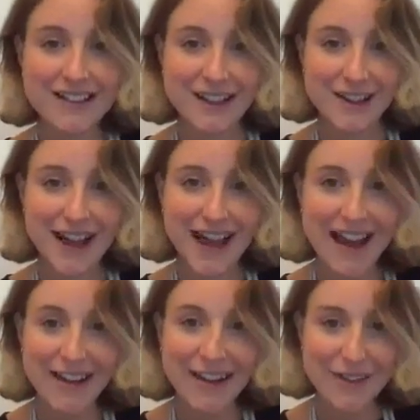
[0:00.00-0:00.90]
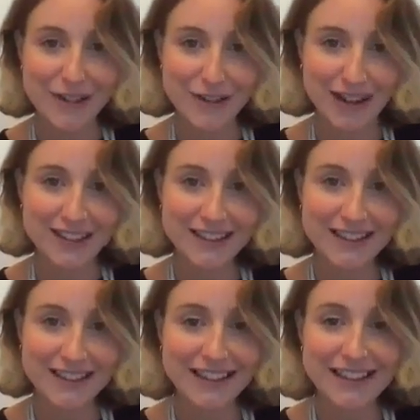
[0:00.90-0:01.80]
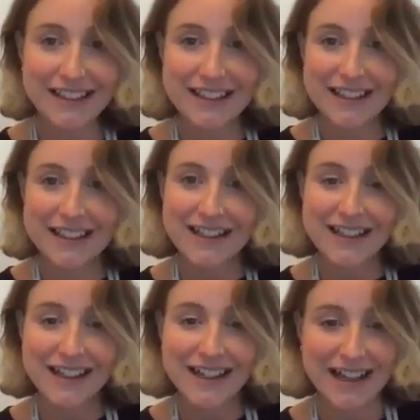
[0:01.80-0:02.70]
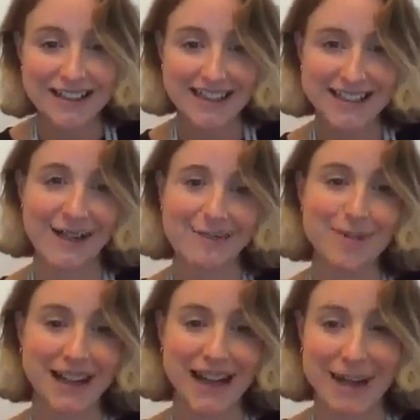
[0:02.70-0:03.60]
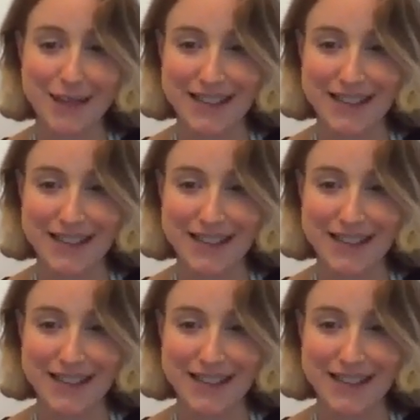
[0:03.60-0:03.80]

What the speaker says: So hello, everyone. As I said, my name is